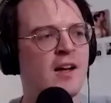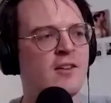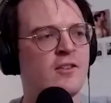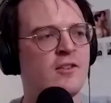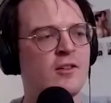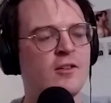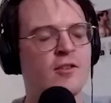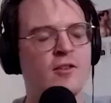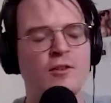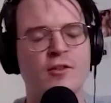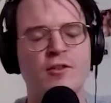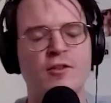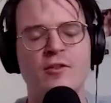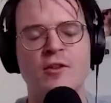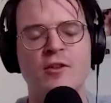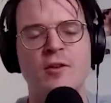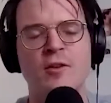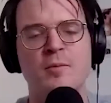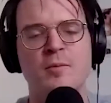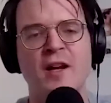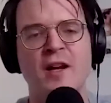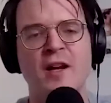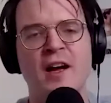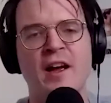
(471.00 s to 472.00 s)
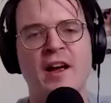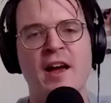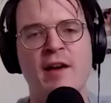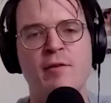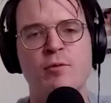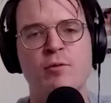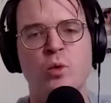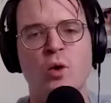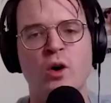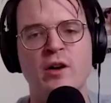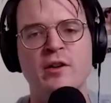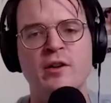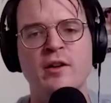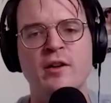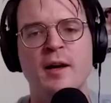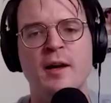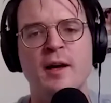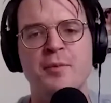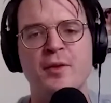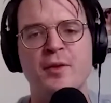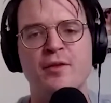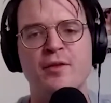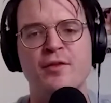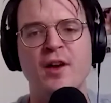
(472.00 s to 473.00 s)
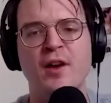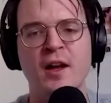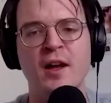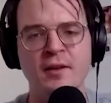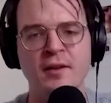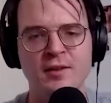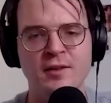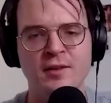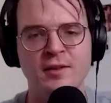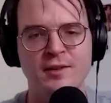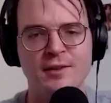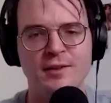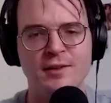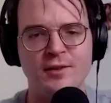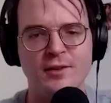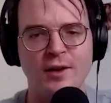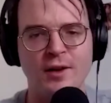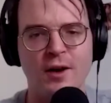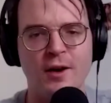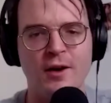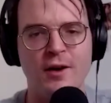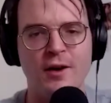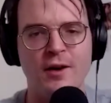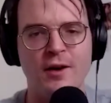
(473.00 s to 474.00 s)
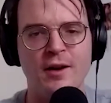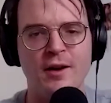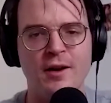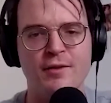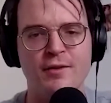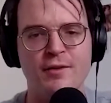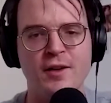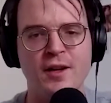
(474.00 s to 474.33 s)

just a student, but I have wandered up the front, so I